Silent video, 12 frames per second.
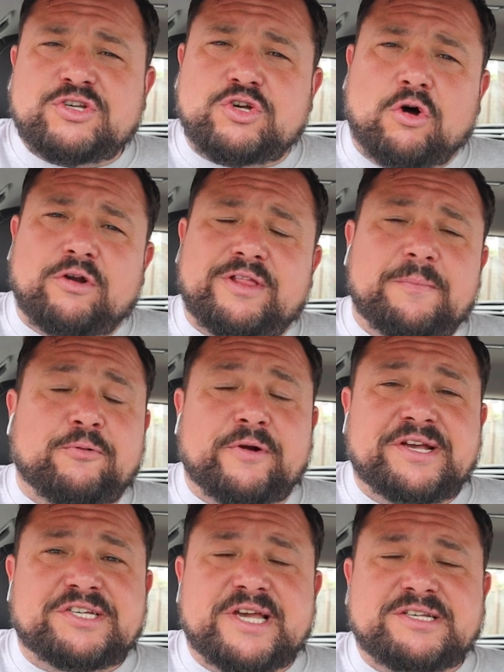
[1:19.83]
Scotland in
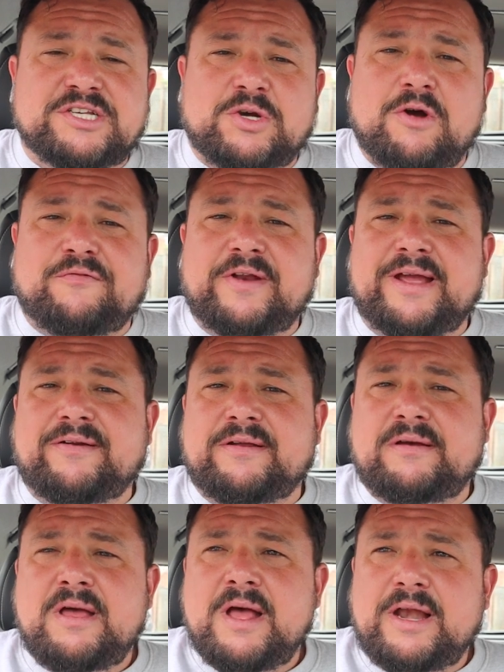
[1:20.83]
pre-season. So hopefully you're in
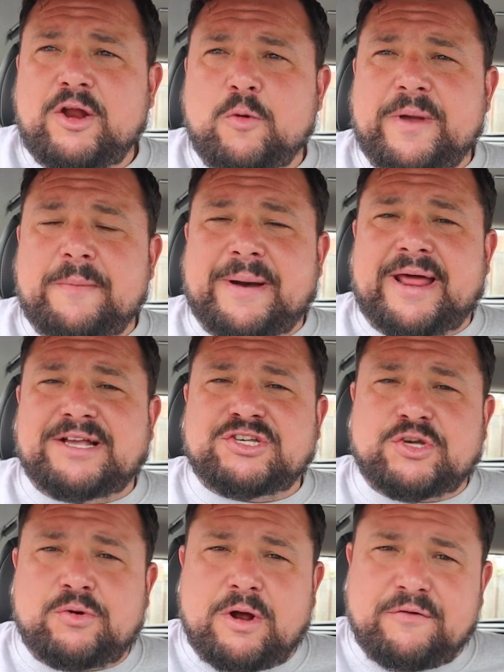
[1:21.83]
a little bit about that
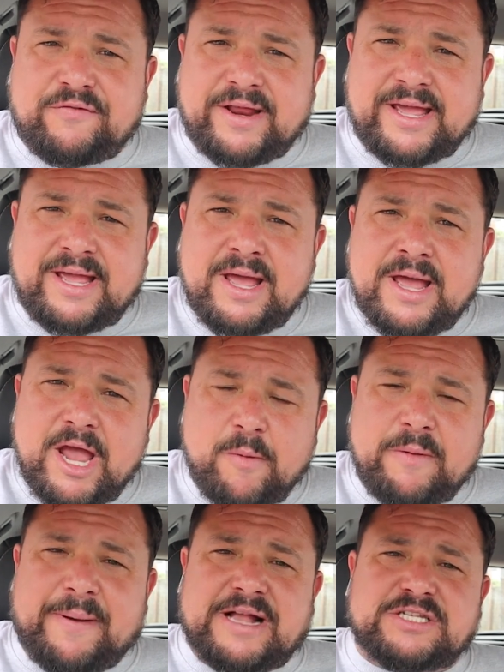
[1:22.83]
soon. Hopefully he'll
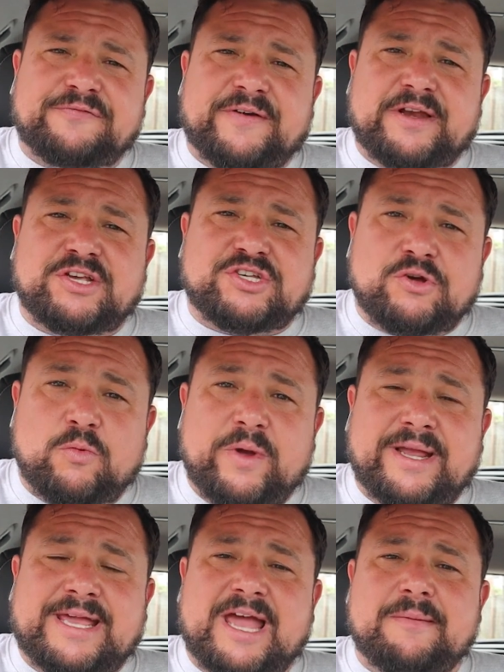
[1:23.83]
be back to fitness soon and we
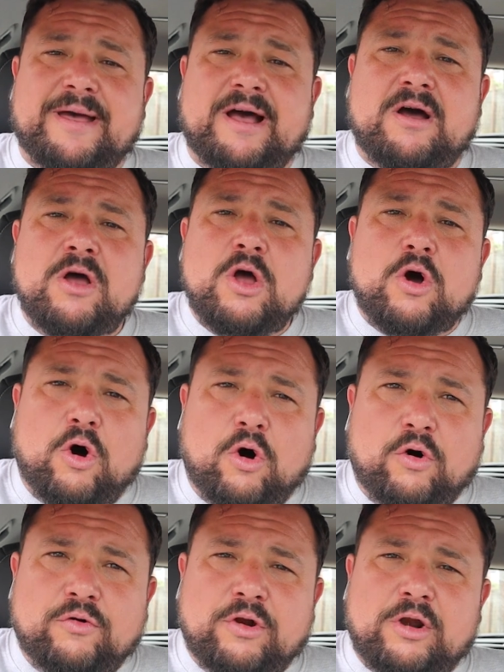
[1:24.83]
can get him out
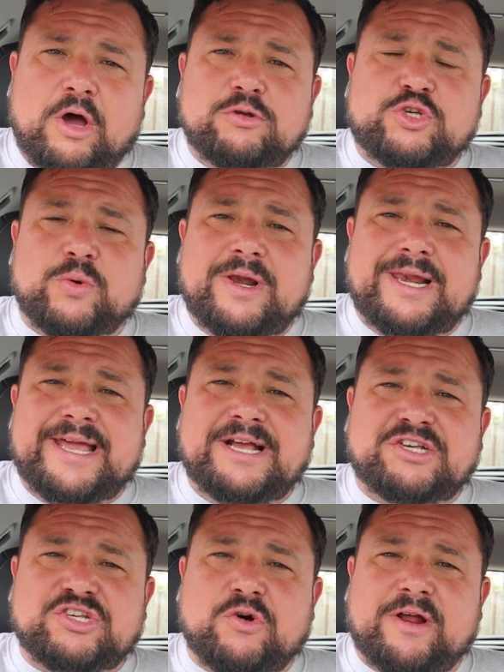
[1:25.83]
on loan to a
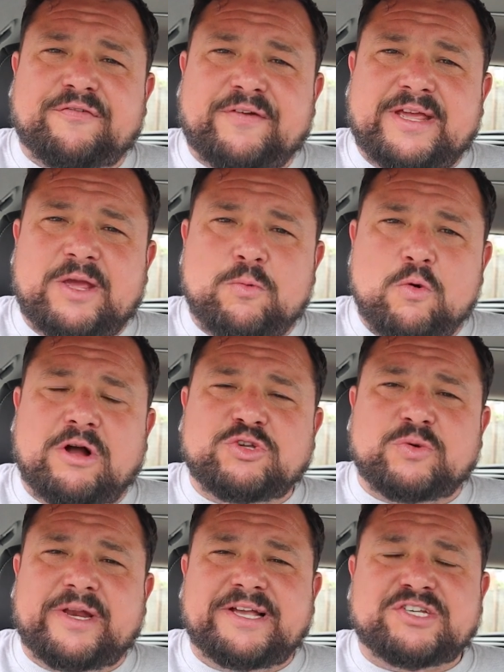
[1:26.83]
league side. I think he will go
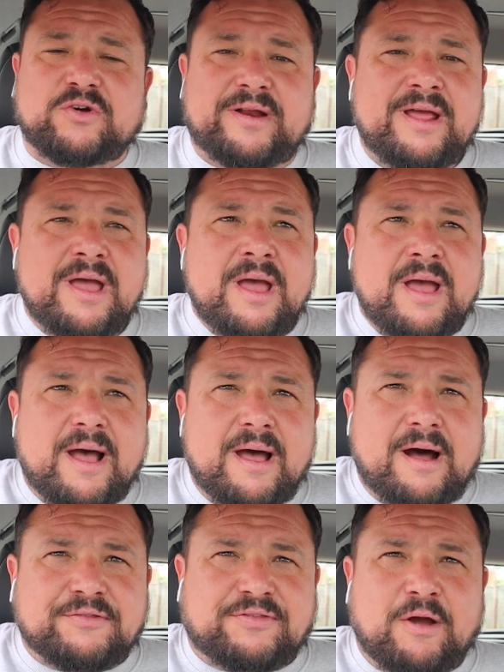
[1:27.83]
to a league side.
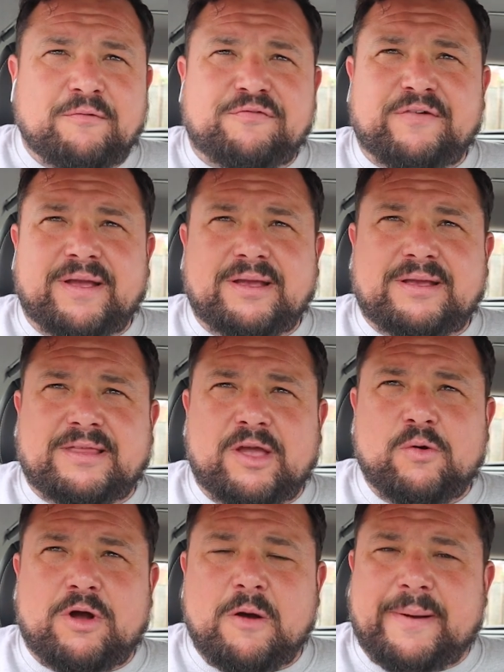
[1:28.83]
I don't think that
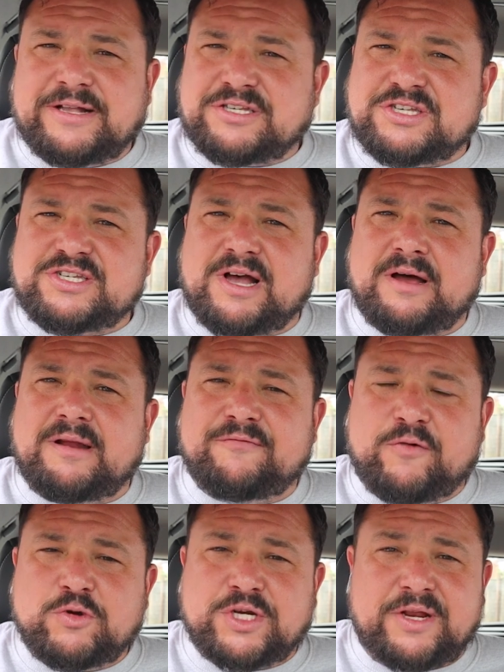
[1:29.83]
he'll go back to Sutton.
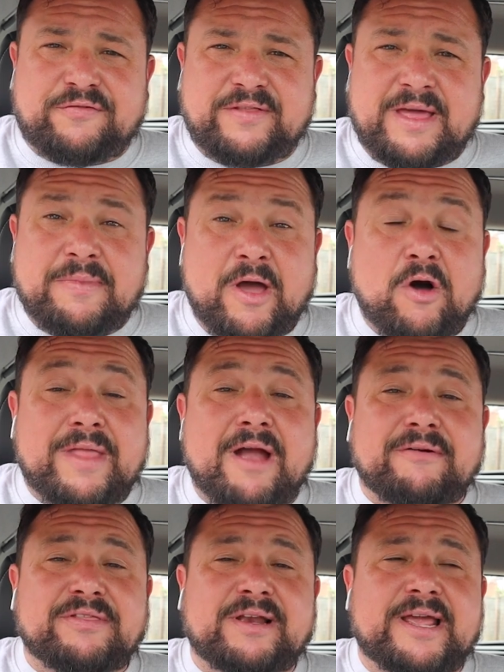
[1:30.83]
Unfortunately for them, they are
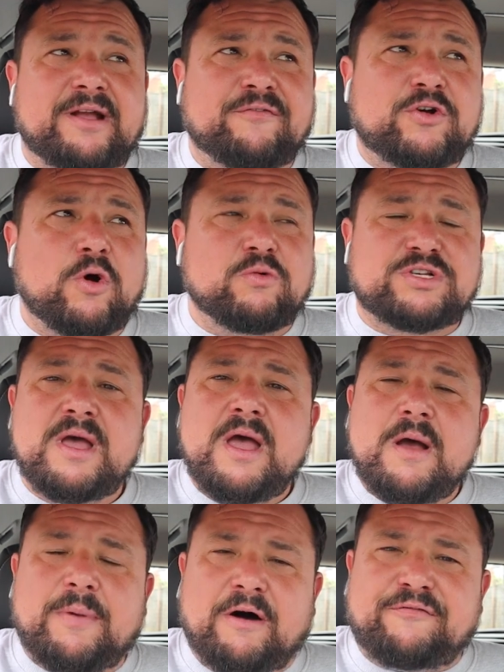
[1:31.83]
now in the League of Cooks.
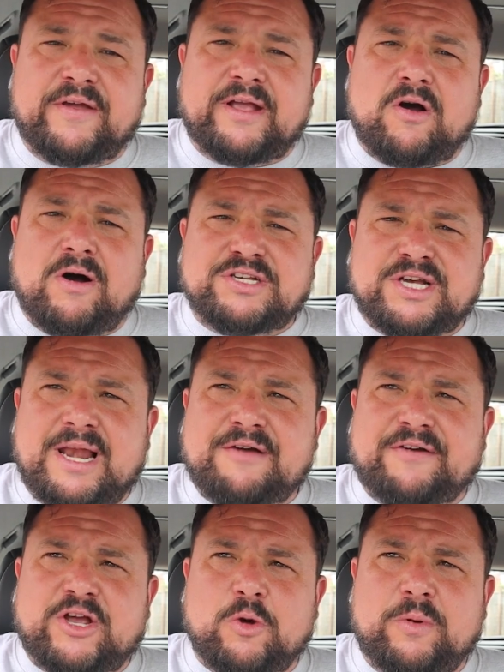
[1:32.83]
But I think Isaac
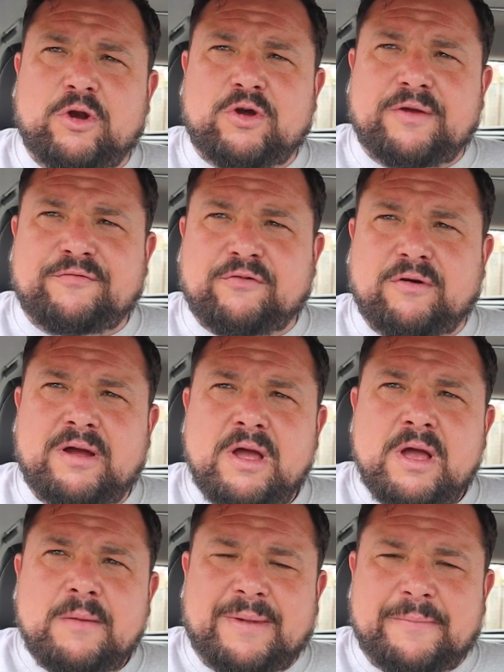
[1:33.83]
Alafe could be looking for
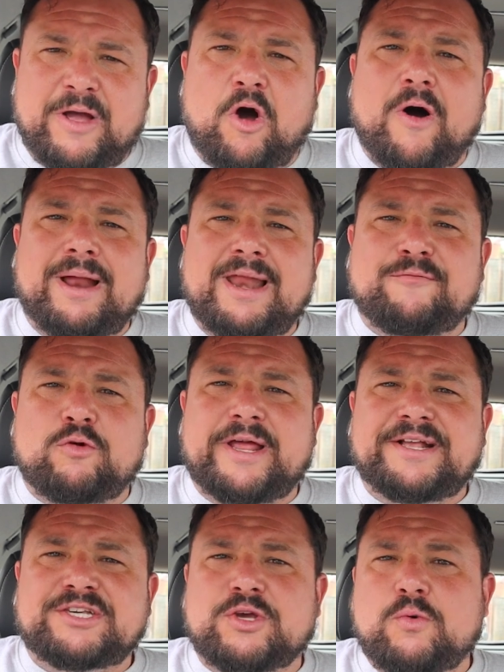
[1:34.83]
maybe a higher level
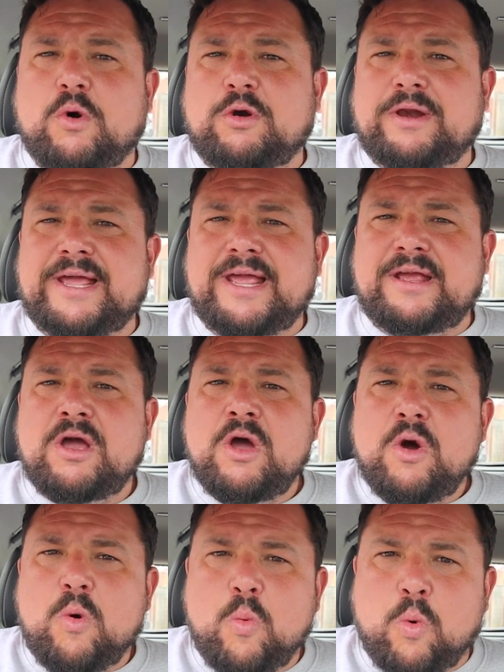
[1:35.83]
League 2 or League
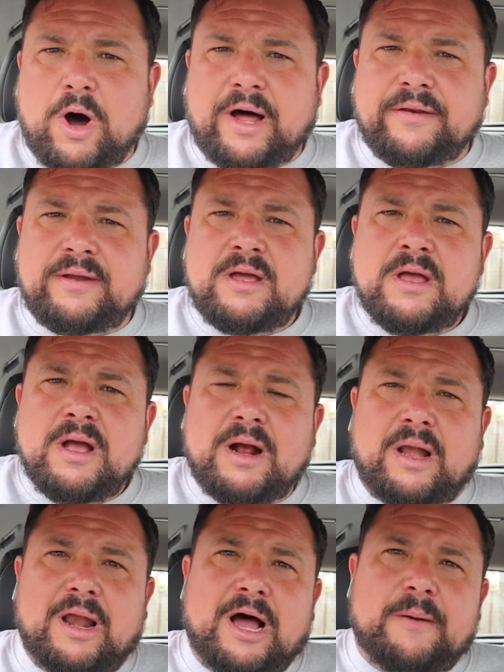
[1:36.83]
1
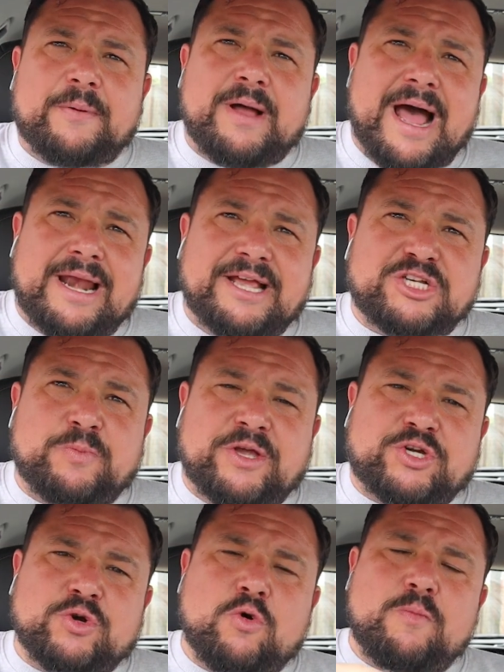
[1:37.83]
club. Alex
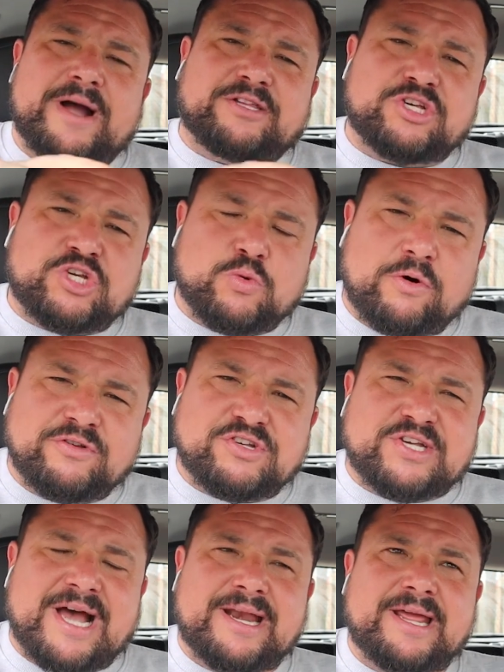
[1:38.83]
Mitchell made the squad on
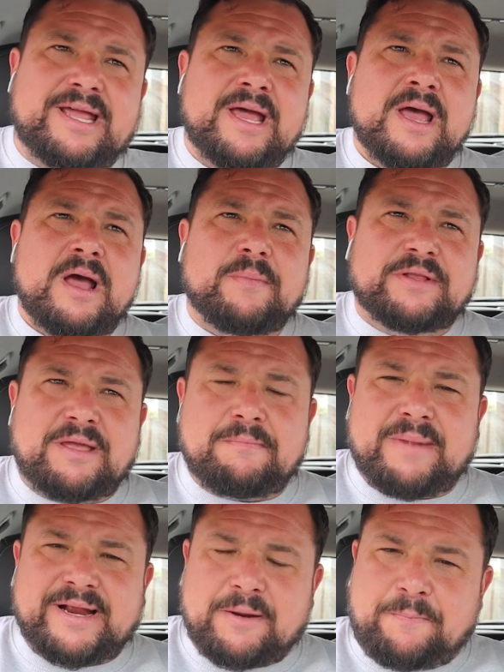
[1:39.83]
Saturday, but
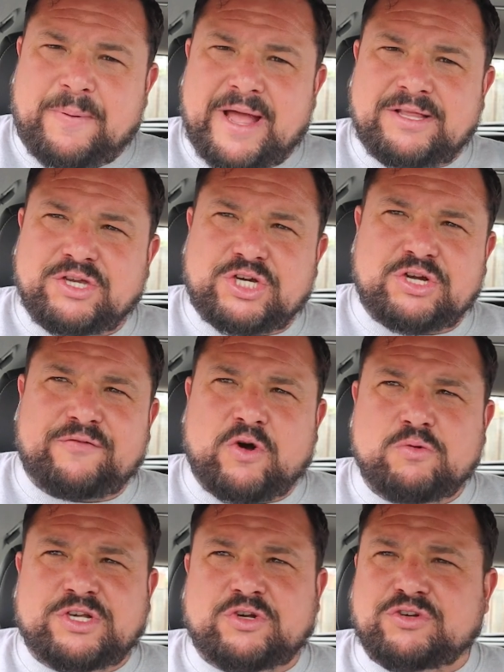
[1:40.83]
didn't make the bench. Of
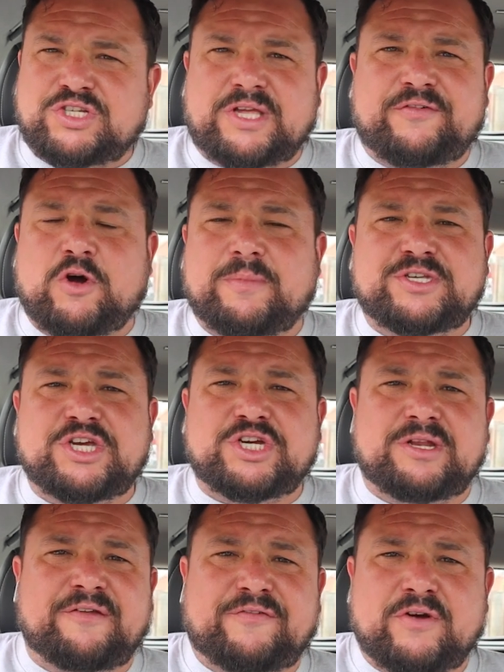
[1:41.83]
course, he's got stiff
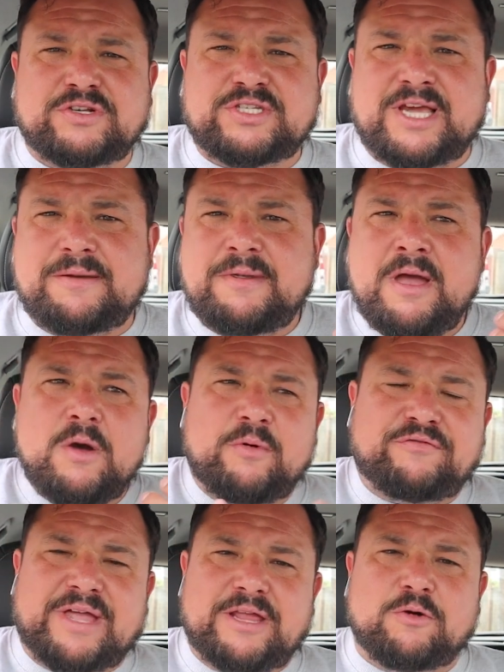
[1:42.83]
competition in the first team
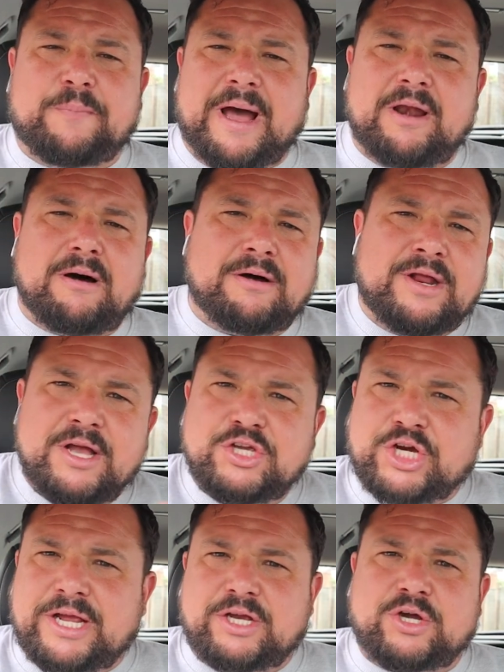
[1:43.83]
with Daniel Ballard,
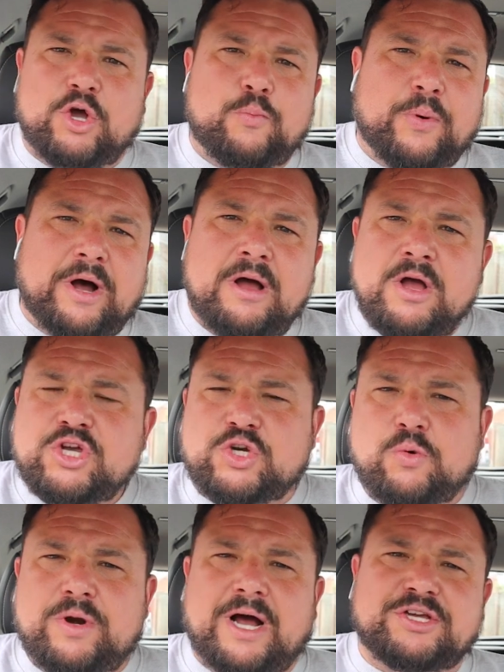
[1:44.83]
Jake Cooper,
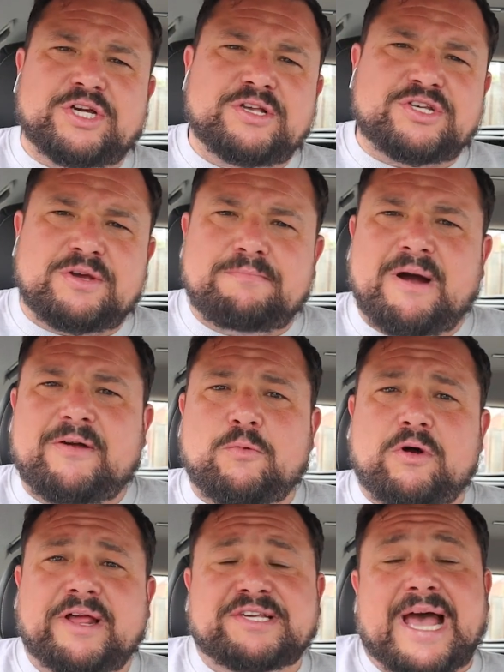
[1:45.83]
Sean Hutchinson, Murray
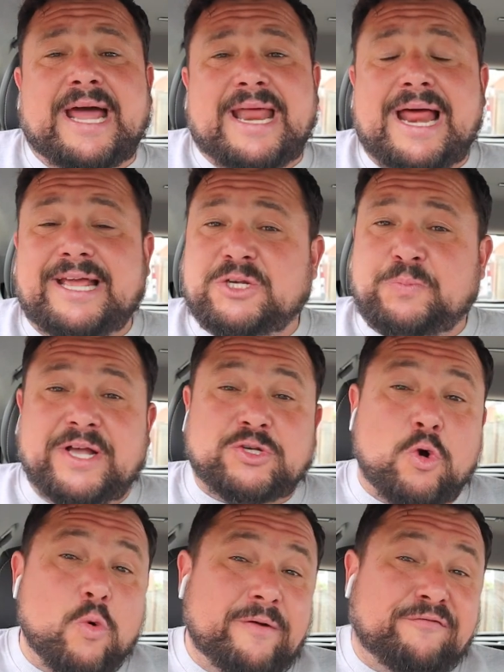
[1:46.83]
Wallace and Alex Pearce
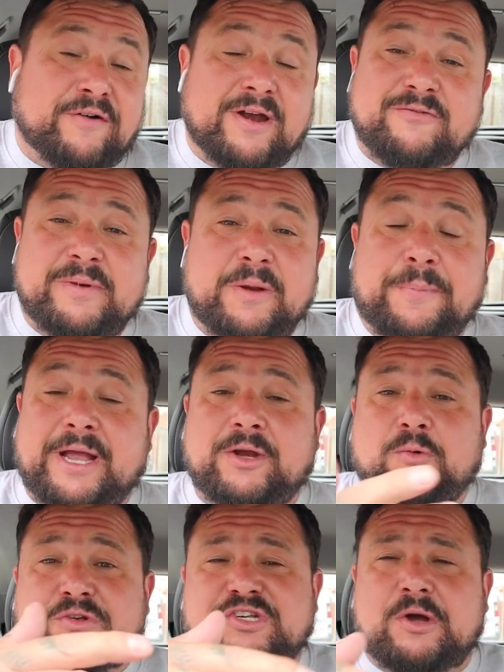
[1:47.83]
all in front of him in the pecking
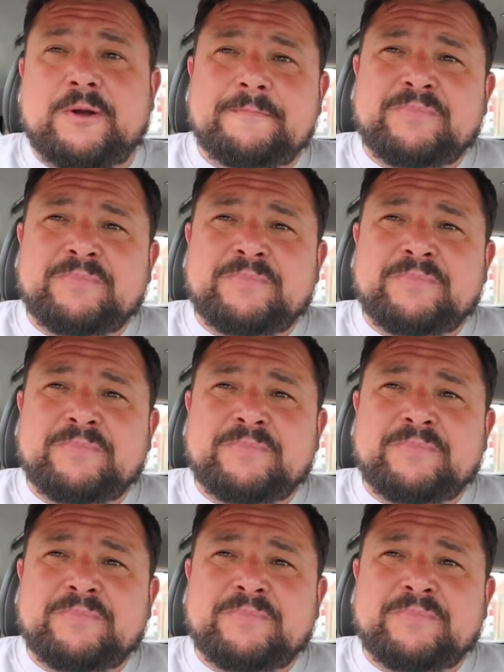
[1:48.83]
order. So